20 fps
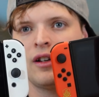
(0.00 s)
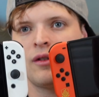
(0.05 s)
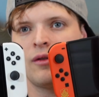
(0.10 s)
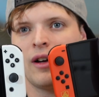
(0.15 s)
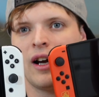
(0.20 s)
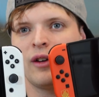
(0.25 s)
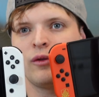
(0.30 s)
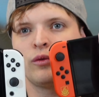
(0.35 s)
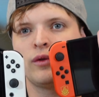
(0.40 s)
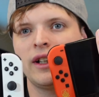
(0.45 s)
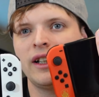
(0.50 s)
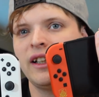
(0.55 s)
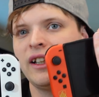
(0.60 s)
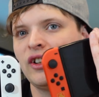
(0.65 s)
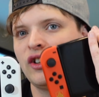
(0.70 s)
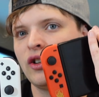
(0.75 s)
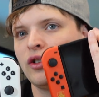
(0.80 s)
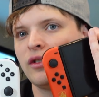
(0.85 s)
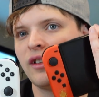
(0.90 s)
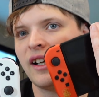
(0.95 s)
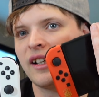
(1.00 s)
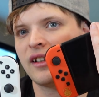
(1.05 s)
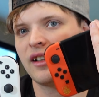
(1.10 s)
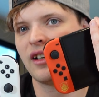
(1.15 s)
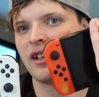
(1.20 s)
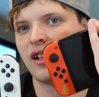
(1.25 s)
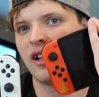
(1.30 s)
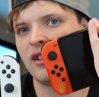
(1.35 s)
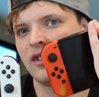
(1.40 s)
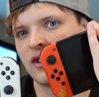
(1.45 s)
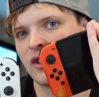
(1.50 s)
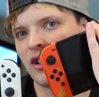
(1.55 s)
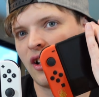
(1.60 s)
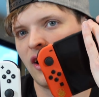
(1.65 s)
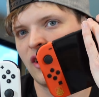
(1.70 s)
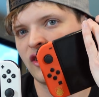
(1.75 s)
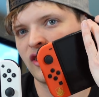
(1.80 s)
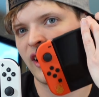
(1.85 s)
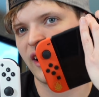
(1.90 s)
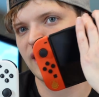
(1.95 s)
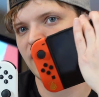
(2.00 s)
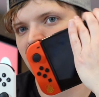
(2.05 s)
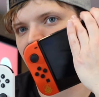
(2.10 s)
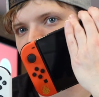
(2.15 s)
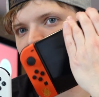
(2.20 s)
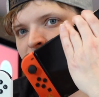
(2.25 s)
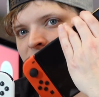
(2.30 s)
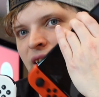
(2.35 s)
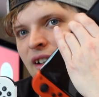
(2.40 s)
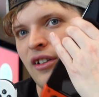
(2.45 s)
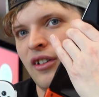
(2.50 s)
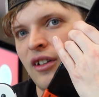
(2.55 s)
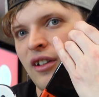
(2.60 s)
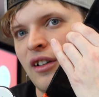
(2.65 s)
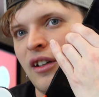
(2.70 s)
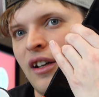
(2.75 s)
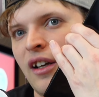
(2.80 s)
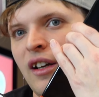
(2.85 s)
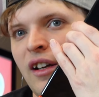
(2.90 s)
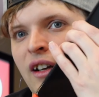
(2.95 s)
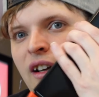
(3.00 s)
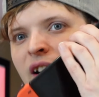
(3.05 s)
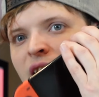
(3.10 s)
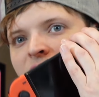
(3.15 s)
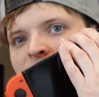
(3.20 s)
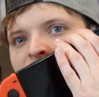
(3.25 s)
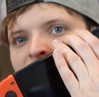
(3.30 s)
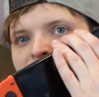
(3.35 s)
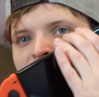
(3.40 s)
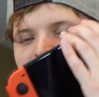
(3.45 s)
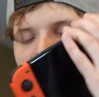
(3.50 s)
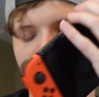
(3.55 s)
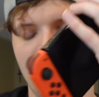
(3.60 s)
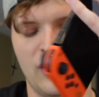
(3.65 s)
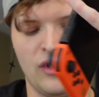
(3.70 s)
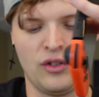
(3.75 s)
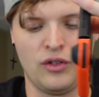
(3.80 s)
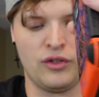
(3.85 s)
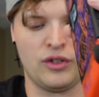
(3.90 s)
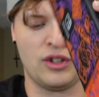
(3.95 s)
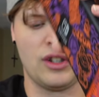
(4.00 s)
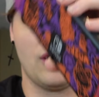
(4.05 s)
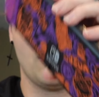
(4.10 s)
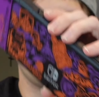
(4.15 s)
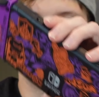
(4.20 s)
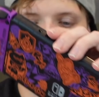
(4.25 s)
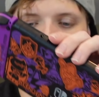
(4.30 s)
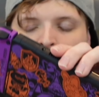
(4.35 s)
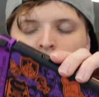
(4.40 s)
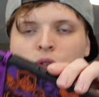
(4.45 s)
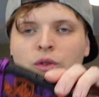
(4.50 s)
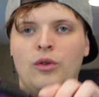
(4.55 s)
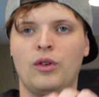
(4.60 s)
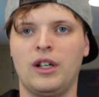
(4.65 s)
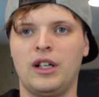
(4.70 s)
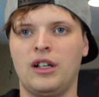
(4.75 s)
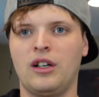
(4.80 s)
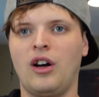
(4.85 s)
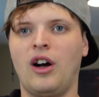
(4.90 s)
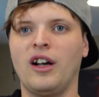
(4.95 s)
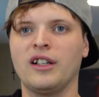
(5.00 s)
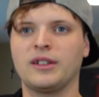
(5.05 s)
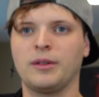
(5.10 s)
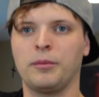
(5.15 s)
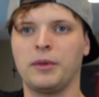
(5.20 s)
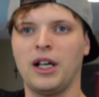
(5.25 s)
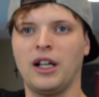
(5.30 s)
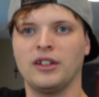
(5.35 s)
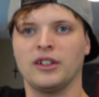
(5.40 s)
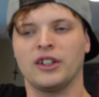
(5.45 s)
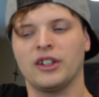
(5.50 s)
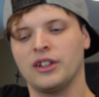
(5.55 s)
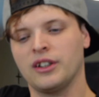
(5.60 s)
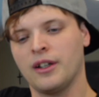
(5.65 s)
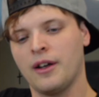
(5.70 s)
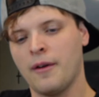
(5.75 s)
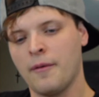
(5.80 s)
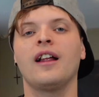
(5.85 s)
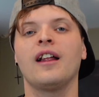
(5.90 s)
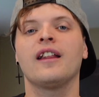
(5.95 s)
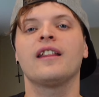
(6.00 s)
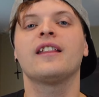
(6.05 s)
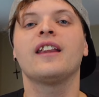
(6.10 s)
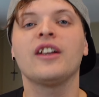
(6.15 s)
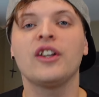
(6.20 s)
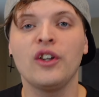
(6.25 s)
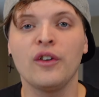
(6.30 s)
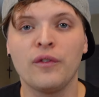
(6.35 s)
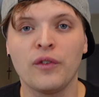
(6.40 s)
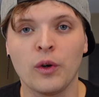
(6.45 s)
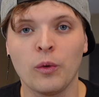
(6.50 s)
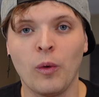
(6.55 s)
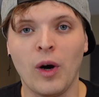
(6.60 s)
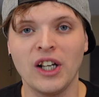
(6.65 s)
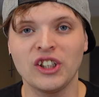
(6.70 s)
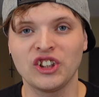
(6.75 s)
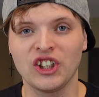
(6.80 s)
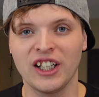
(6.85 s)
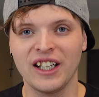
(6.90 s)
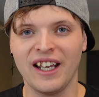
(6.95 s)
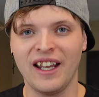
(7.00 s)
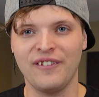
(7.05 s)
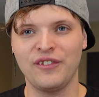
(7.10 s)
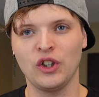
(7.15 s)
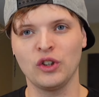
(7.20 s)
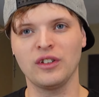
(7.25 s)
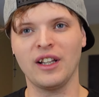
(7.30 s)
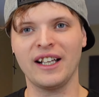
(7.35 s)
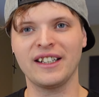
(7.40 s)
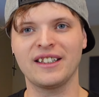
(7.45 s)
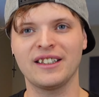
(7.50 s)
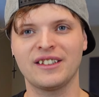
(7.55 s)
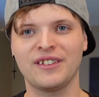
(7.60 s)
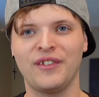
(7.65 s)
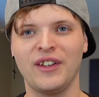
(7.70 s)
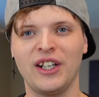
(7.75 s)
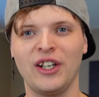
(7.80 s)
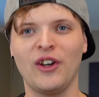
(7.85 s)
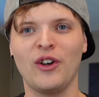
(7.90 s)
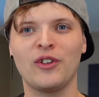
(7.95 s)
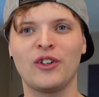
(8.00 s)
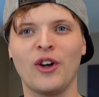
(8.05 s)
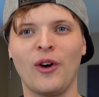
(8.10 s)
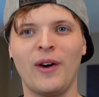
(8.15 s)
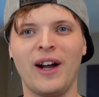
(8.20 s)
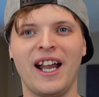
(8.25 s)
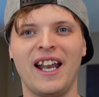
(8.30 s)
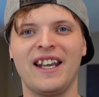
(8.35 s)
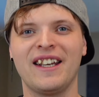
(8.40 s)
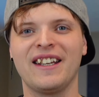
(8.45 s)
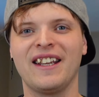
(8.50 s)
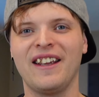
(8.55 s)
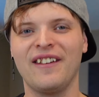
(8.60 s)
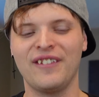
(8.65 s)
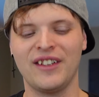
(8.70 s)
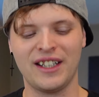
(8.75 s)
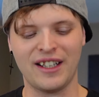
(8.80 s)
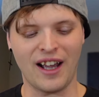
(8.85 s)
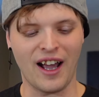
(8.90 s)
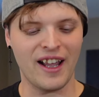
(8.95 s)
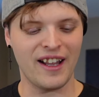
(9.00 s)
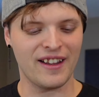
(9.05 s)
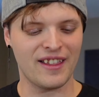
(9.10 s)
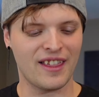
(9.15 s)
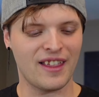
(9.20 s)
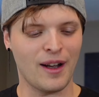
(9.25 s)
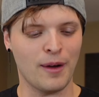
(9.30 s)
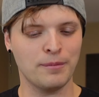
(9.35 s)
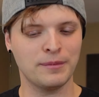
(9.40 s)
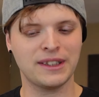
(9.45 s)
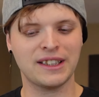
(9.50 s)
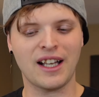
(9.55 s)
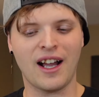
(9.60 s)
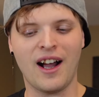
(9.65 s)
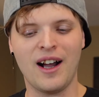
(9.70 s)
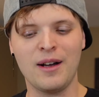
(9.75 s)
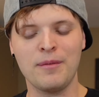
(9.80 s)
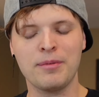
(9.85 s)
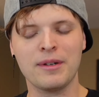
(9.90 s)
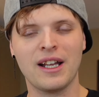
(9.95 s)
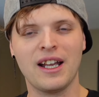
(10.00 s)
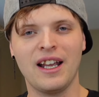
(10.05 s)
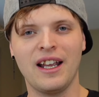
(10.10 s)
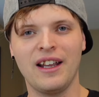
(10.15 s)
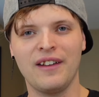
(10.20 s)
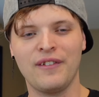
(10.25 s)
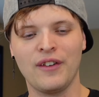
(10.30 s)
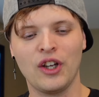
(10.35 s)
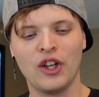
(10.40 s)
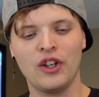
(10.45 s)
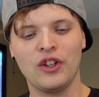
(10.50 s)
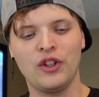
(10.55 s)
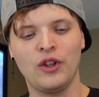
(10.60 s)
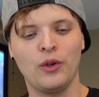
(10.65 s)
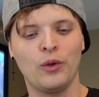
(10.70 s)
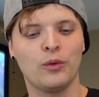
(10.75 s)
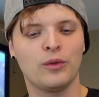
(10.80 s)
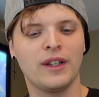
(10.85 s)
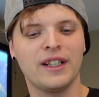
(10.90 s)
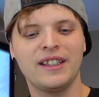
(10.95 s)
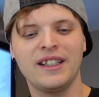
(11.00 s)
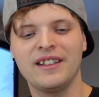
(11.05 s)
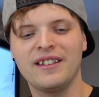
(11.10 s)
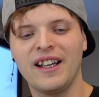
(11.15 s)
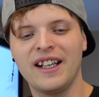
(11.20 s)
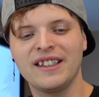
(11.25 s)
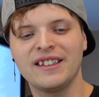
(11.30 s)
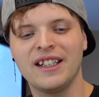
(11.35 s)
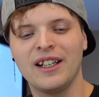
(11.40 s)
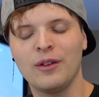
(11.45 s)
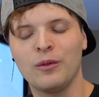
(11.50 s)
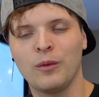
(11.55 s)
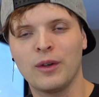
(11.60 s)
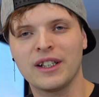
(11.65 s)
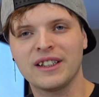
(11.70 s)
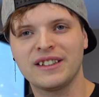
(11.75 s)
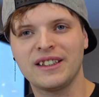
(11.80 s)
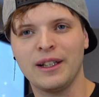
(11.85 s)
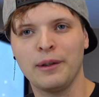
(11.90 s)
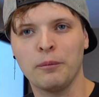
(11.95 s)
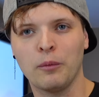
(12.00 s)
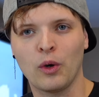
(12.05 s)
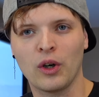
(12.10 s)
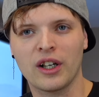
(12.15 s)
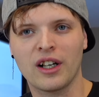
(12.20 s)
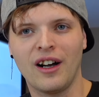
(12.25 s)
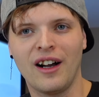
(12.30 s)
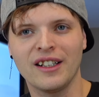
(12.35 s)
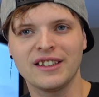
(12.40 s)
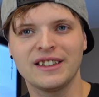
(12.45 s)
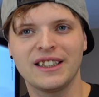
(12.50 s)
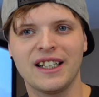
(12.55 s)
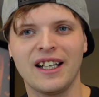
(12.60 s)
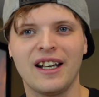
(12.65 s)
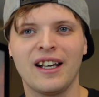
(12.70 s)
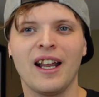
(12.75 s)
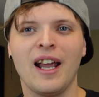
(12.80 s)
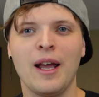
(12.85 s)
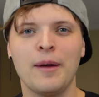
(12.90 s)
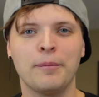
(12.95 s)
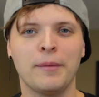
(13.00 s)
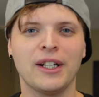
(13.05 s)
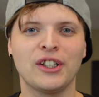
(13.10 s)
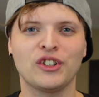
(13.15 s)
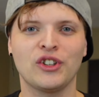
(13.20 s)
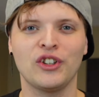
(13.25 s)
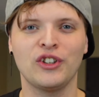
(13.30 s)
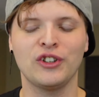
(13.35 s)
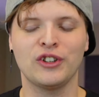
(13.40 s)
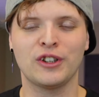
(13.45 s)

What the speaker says: I really do like the color contrasting here of having those two awesome colors. Thank you for watching. If you liked this video, go ahead and give it a thumbs up. If you really liked it and want to see more content, make sure you